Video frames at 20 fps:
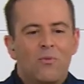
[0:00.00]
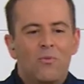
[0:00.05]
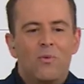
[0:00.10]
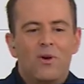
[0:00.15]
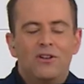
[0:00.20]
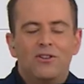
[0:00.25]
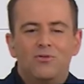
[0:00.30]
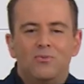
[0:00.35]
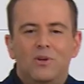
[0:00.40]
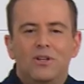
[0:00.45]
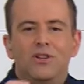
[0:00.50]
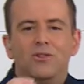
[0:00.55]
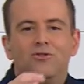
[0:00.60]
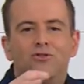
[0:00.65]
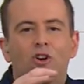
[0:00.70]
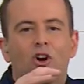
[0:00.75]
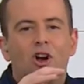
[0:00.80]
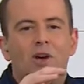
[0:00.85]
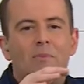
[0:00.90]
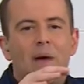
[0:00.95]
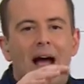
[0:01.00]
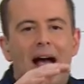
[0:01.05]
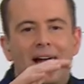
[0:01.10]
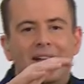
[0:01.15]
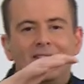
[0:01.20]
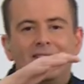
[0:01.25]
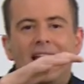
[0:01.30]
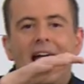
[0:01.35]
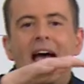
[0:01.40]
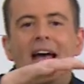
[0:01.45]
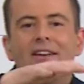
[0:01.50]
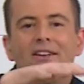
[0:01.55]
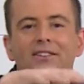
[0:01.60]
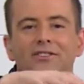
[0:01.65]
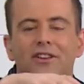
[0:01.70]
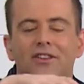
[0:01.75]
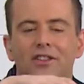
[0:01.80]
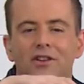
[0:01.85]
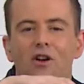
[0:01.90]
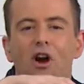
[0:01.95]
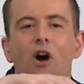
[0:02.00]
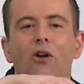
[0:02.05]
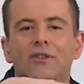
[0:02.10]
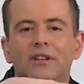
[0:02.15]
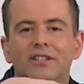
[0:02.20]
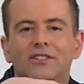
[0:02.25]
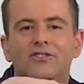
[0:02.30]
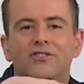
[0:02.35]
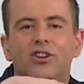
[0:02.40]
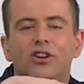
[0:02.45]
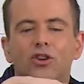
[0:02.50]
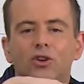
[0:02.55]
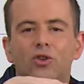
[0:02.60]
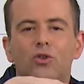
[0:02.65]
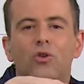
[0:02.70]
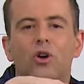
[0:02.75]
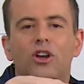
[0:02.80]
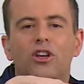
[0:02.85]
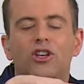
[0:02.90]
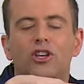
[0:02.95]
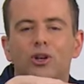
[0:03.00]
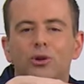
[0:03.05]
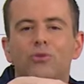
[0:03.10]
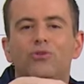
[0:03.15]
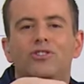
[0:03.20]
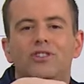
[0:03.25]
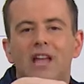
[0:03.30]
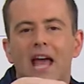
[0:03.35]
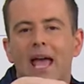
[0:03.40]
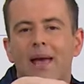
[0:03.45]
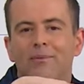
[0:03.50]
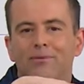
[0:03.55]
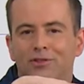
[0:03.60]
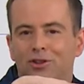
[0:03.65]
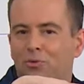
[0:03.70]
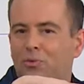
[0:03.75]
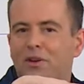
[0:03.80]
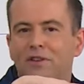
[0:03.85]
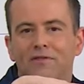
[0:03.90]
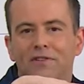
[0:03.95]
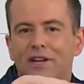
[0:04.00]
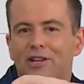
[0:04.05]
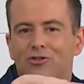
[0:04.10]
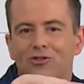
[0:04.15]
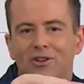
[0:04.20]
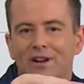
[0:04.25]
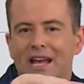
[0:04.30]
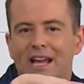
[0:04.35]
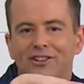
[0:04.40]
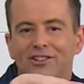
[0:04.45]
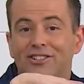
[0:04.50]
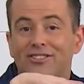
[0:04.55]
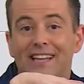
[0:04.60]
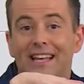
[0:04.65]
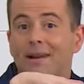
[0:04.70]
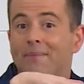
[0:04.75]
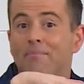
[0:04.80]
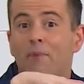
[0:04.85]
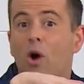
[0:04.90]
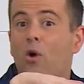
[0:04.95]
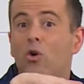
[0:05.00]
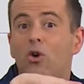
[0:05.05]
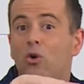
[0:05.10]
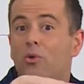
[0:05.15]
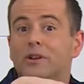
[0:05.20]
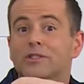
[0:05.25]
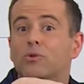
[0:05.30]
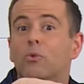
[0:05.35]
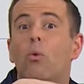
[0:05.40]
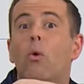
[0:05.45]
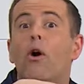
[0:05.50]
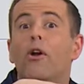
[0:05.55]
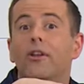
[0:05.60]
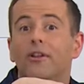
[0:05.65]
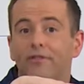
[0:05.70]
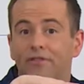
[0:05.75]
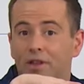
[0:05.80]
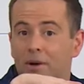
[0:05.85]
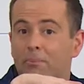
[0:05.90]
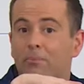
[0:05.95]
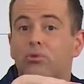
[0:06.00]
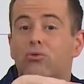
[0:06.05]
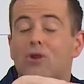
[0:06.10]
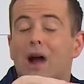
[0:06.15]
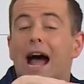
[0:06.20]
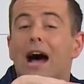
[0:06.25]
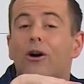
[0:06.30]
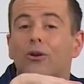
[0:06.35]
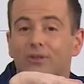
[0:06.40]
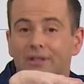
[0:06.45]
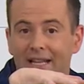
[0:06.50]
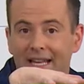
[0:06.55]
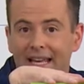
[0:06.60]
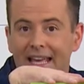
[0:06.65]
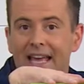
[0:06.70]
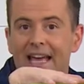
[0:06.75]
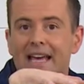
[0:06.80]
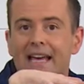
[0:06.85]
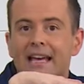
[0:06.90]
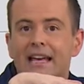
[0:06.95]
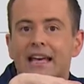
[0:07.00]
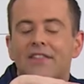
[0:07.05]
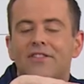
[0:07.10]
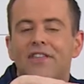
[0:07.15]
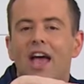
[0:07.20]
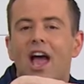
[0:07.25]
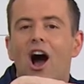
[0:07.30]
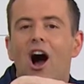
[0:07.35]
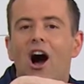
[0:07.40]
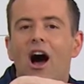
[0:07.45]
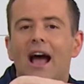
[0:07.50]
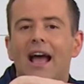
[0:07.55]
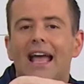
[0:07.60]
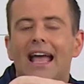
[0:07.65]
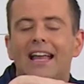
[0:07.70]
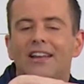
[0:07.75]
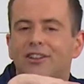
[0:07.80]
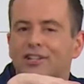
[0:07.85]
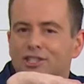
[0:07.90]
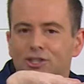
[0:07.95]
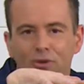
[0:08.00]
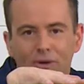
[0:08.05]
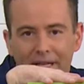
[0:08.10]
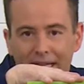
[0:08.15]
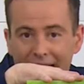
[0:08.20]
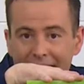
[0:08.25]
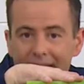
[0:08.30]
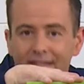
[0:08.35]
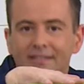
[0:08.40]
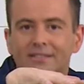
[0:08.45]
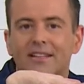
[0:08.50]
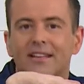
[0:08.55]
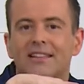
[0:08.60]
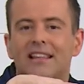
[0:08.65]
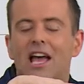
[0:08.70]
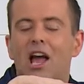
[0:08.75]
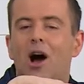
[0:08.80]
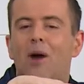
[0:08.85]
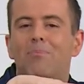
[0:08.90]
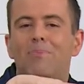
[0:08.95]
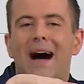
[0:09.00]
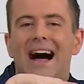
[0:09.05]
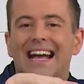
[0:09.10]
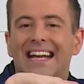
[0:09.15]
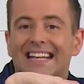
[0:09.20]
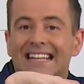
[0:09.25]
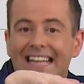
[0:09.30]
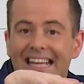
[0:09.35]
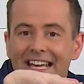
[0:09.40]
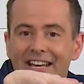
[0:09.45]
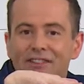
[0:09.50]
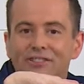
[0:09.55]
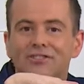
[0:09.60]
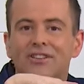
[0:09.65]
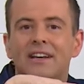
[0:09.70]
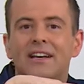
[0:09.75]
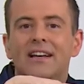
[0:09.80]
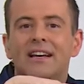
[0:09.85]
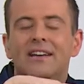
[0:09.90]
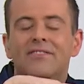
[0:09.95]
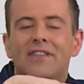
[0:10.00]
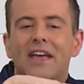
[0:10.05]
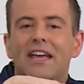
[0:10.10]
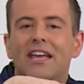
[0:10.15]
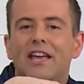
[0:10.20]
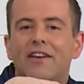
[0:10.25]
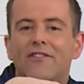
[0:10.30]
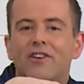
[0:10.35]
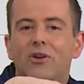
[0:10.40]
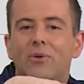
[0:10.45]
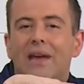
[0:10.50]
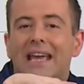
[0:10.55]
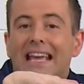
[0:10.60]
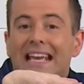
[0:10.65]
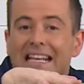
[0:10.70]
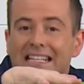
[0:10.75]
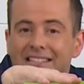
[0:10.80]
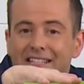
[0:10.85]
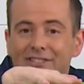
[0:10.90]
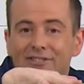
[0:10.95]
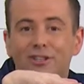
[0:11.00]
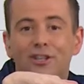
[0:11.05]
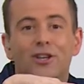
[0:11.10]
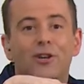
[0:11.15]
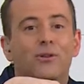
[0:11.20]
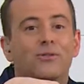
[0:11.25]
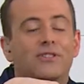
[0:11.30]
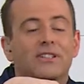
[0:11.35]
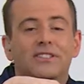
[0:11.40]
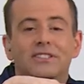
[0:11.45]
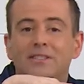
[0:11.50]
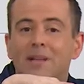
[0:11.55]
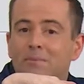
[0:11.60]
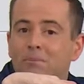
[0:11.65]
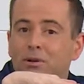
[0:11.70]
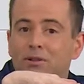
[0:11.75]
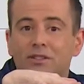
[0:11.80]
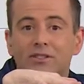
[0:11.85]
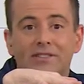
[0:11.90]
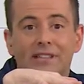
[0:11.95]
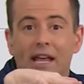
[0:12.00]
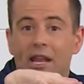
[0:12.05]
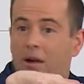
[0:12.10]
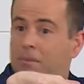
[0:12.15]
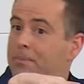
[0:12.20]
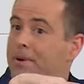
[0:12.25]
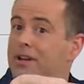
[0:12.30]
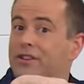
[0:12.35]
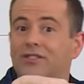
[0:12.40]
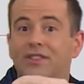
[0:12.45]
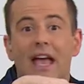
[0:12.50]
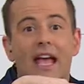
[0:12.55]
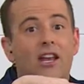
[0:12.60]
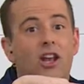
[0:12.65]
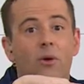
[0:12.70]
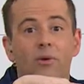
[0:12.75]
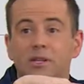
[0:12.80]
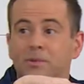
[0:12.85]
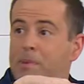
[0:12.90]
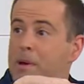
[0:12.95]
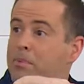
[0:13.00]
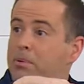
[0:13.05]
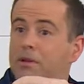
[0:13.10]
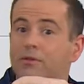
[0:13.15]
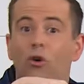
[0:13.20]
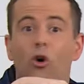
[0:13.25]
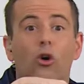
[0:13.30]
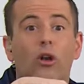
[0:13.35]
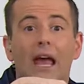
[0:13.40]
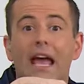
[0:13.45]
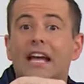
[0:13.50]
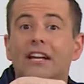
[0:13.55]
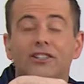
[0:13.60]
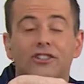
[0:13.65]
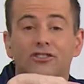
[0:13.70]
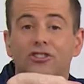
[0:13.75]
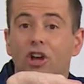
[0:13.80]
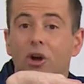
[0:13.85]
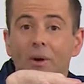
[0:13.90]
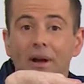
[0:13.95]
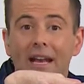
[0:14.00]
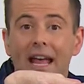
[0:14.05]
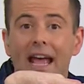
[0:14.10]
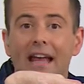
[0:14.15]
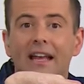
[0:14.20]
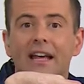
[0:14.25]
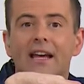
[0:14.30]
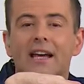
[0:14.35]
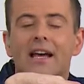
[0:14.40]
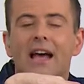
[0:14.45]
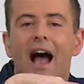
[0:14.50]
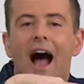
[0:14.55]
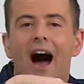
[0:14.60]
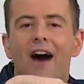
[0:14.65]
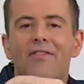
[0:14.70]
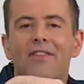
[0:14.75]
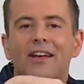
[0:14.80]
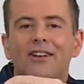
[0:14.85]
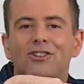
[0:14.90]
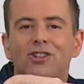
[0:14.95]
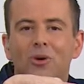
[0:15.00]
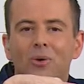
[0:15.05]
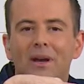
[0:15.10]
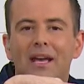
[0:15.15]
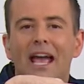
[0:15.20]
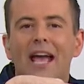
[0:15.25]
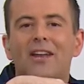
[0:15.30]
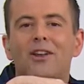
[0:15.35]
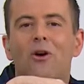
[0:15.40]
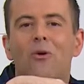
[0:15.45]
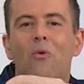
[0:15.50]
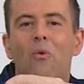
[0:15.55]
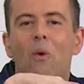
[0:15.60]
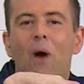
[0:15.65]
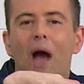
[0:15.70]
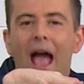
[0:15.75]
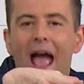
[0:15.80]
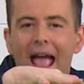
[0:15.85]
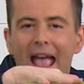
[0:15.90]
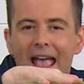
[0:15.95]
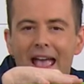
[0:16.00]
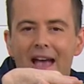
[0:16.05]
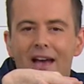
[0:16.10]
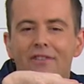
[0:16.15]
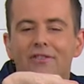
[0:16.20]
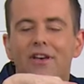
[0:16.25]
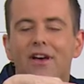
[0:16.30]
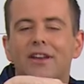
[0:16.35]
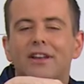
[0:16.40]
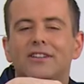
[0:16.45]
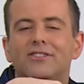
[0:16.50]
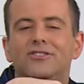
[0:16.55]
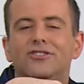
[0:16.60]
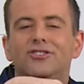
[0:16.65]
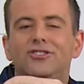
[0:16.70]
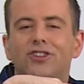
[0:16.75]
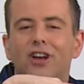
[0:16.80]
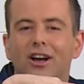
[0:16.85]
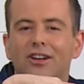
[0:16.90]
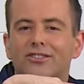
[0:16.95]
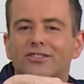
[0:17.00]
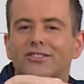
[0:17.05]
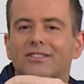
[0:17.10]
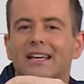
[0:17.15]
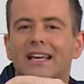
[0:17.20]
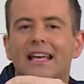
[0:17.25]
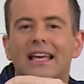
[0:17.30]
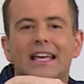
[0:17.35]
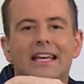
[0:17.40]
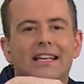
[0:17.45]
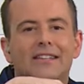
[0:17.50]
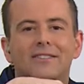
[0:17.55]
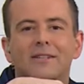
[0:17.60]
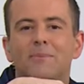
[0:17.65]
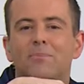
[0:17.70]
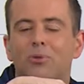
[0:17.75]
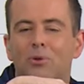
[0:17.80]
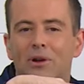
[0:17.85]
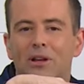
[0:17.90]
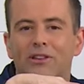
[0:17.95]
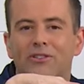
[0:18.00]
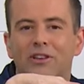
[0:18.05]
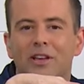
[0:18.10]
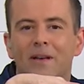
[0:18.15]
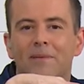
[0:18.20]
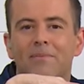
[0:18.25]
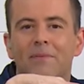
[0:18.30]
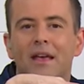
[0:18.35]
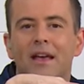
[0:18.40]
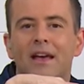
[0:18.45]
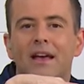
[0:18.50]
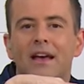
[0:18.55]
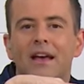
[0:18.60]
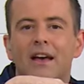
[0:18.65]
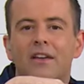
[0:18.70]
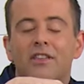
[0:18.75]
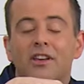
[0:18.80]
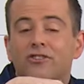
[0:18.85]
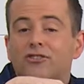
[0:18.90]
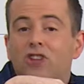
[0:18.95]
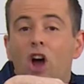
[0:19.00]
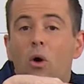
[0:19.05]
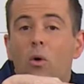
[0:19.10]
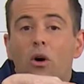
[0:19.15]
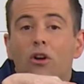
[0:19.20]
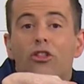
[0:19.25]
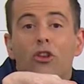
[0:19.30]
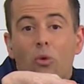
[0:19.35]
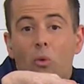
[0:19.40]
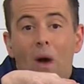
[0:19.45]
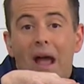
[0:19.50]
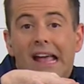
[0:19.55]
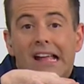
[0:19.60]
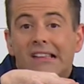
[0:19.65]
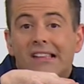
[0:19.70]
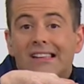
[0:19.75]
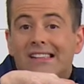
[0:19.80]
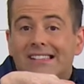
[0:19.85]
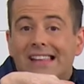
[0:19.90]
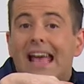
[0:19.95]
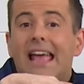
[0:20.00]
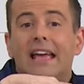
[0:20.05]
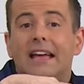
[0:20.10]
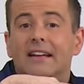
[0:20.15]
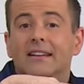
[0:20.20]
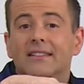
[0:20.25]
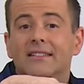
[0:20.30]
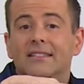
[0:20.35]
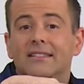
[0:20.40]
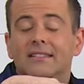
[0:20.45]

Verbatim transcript: When, when you talk about antennas, there are only two huge names that we feature on HSN, and Mohu is one of them, proudly. They are industry leaders, they are pioneers, they give you easy to use, simple to set up, because they know it's people of all ages doing it, and they do it in a way that is just easy breezy. There's no other way to say it.